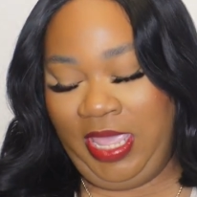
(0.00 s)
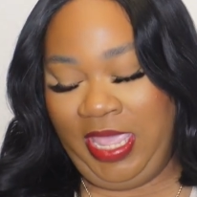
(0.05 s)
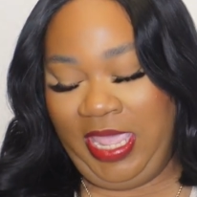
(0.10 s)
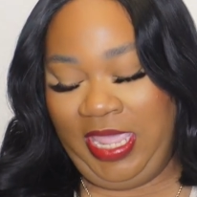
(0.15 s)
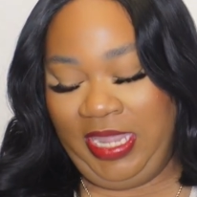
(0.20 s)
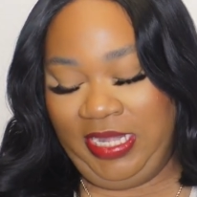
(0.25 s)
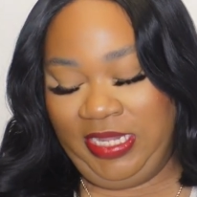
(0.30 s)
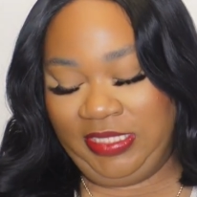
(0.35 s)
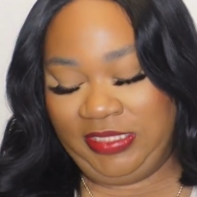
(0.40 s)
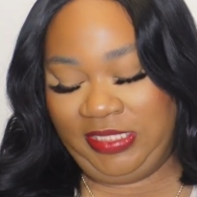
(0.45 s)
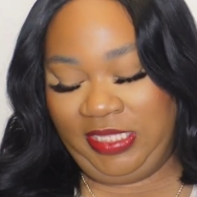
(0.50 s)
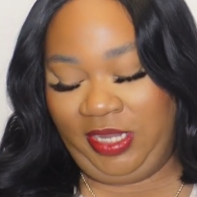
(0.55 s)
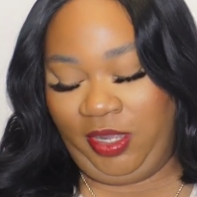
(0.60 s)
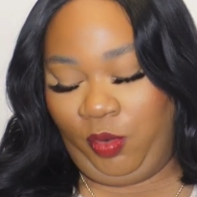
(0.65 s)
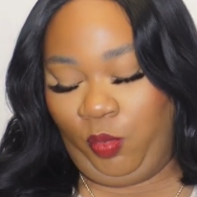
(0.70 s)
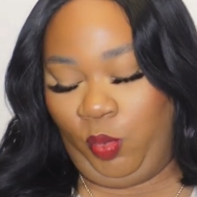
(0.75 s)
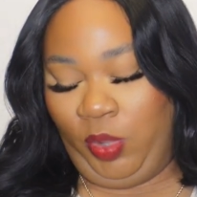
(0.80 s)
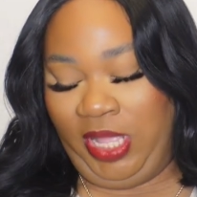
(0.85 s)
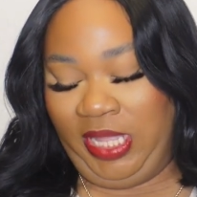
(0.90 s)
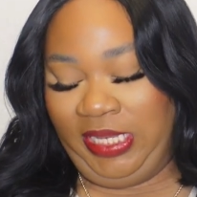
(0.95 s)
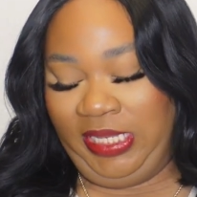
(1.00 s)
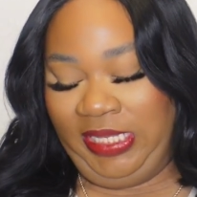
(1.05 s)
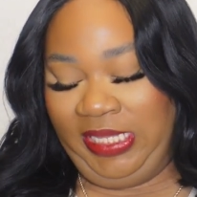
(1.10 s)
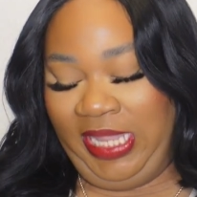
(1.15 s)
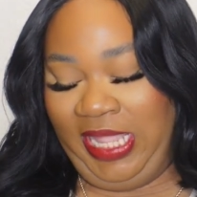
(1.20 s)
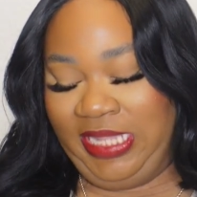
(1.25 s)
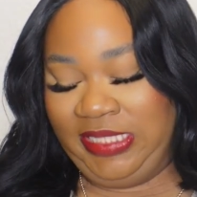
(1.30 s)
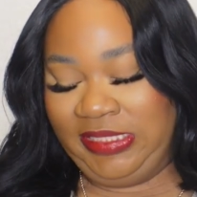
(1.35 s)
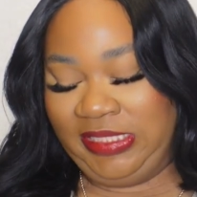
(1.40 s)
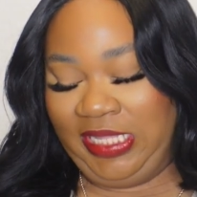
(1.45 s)
and is their What
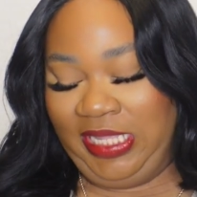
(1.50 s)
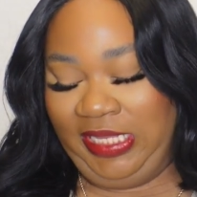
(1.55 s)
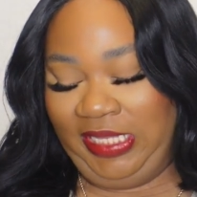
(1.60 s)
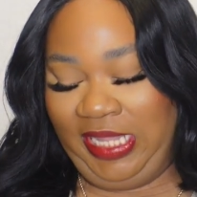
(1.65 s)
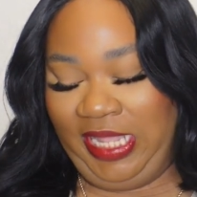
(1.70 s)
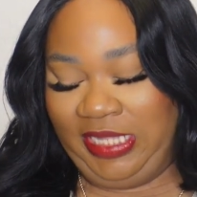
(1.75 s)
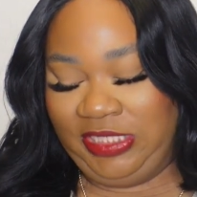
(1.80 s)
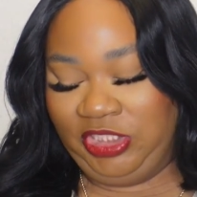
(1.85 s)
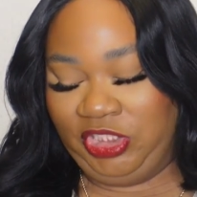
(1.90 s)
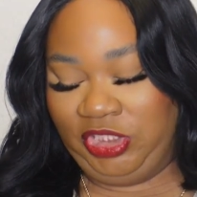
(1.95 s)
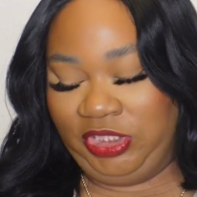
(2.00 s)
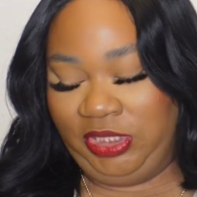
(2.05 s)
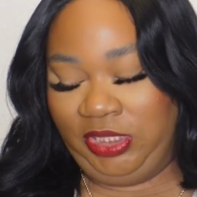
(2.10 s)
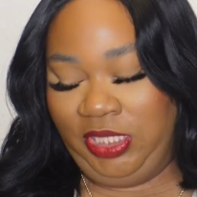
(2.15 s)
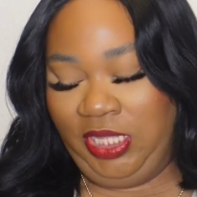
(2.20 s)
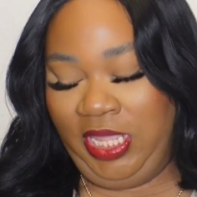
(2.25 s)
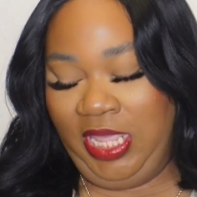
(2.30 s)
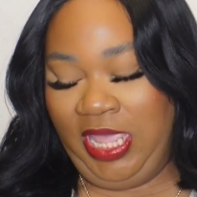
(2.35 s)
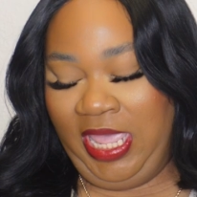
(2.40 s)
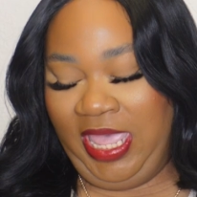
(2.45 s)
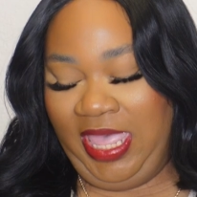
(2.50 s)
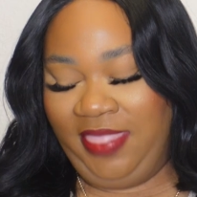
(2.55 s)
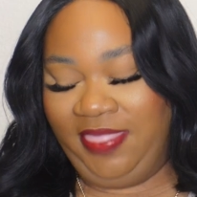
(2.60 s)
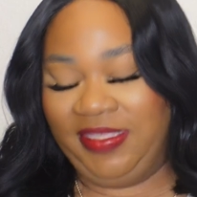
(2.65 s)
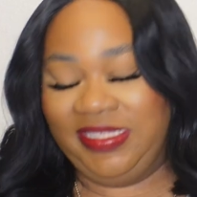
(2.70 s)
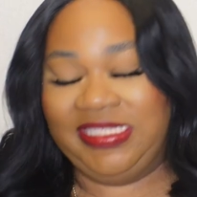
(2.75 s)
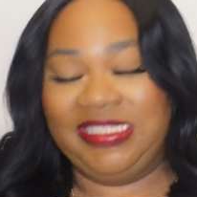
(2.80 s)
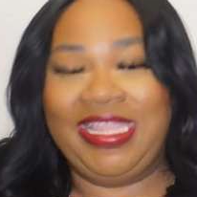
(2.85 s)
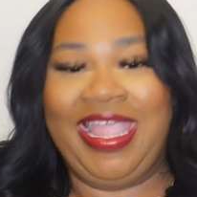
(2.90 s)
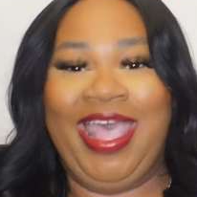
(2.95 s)
Lace collection in
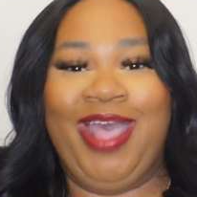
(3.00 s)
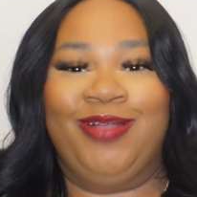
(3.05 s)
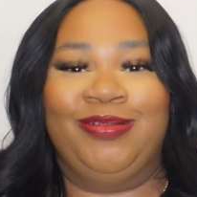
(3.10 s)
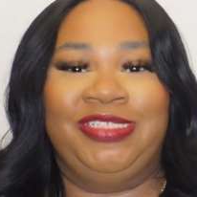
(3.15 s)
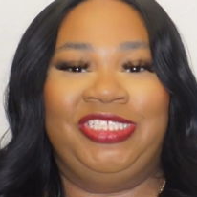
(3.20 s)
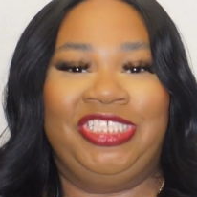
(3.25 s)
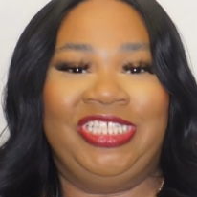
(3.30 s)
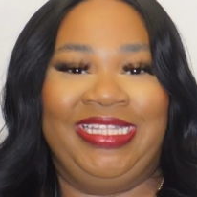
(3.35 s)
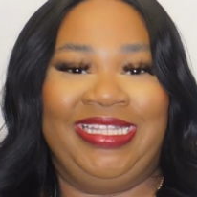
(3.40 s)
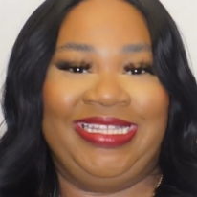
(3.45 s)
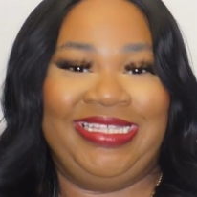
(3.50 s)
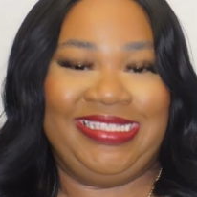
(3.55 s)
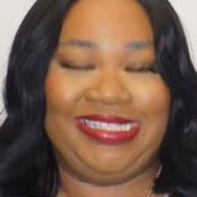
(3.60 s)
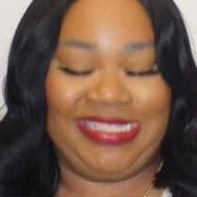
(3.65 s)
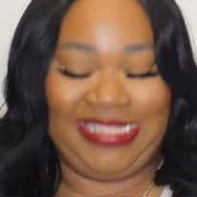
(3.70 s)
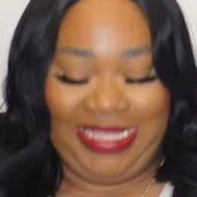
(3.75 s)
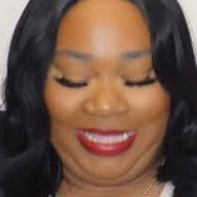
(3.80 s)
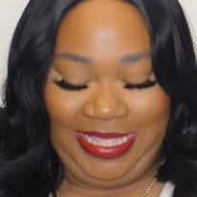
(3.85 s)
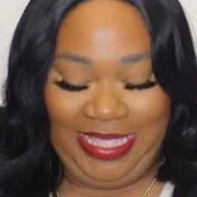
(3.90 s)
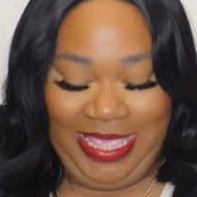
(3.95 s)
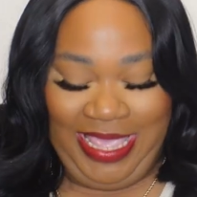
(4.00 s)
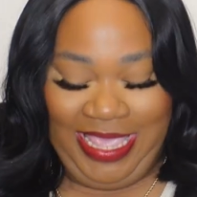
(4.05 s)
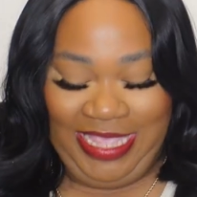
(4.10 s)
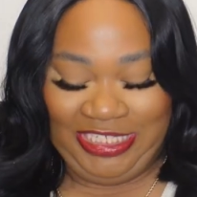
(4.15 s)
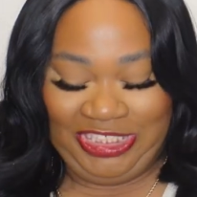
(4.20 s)
the style Jalisa.